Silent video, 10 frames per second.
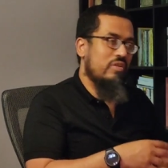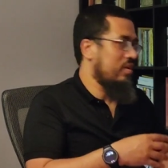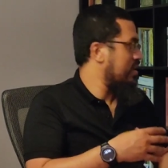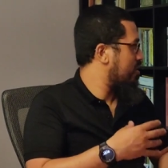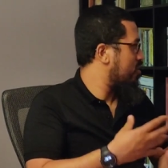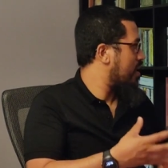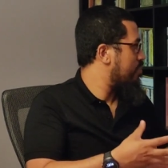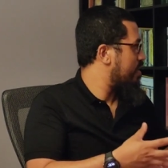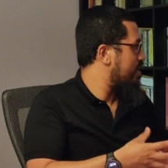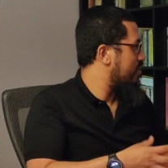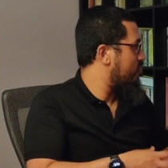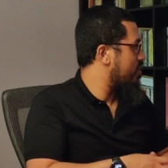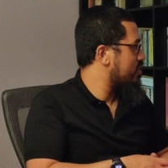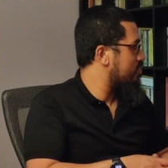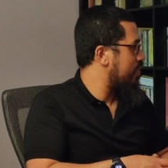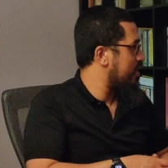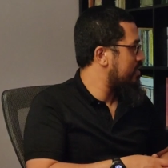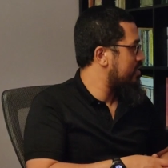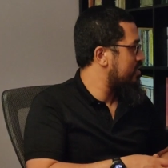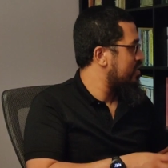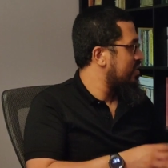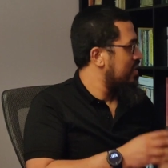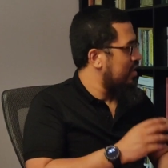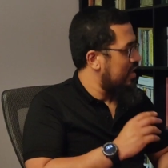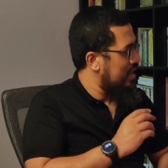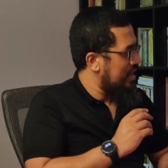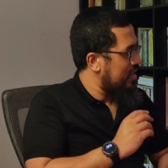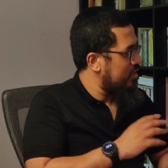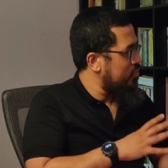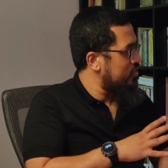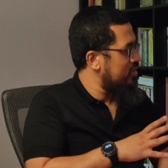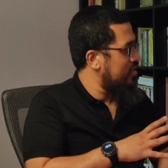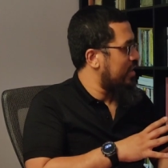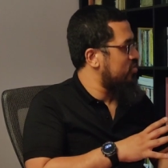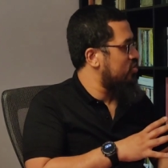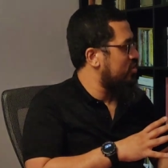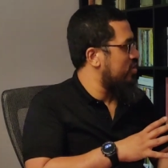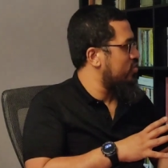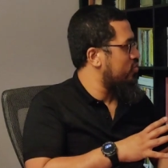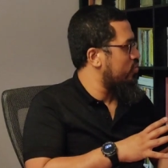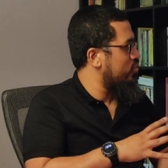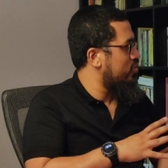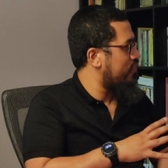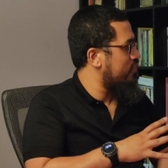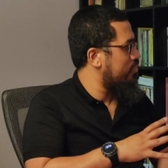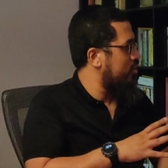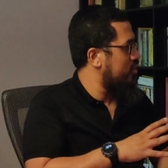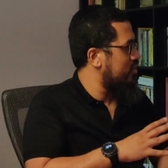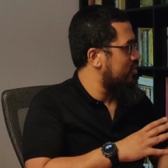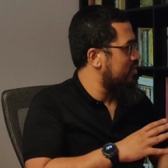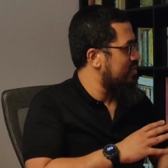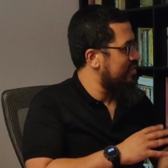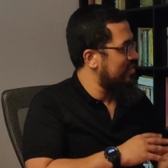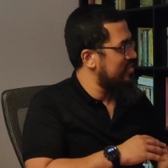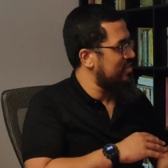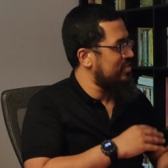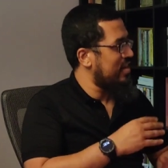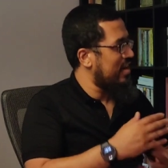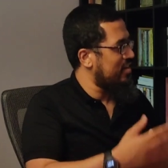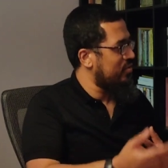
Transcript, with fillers: in a collaborative workspace. And here you see the gesture controls of the monitor. This is the